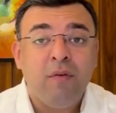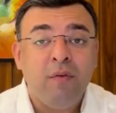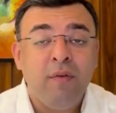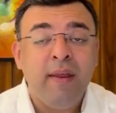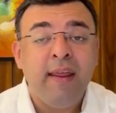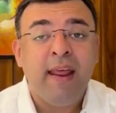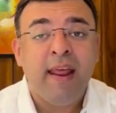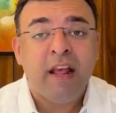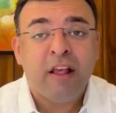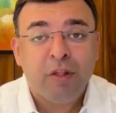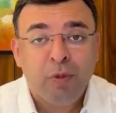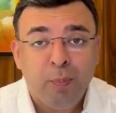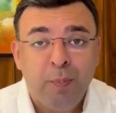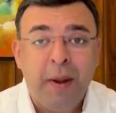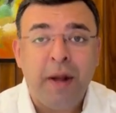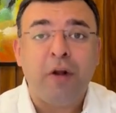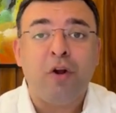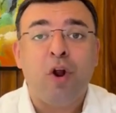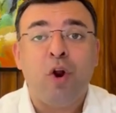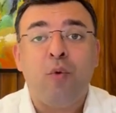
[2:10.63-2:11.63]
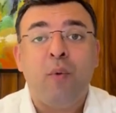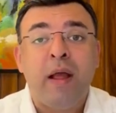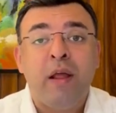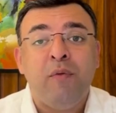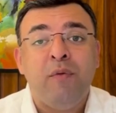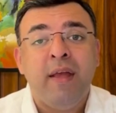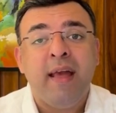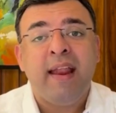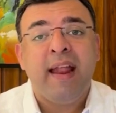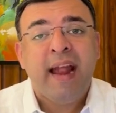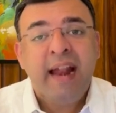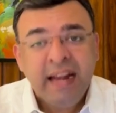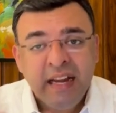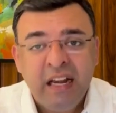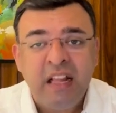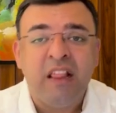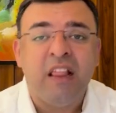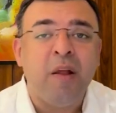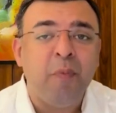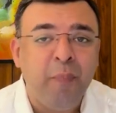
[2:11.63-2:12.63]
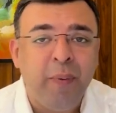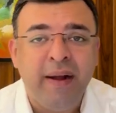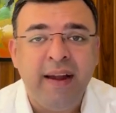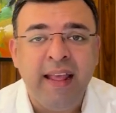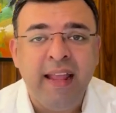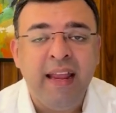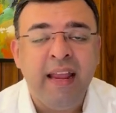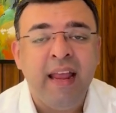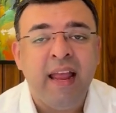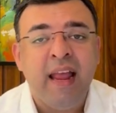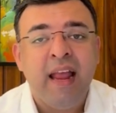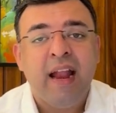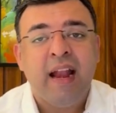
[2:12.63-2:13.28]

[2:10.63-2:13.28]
we expect or why we are anticipating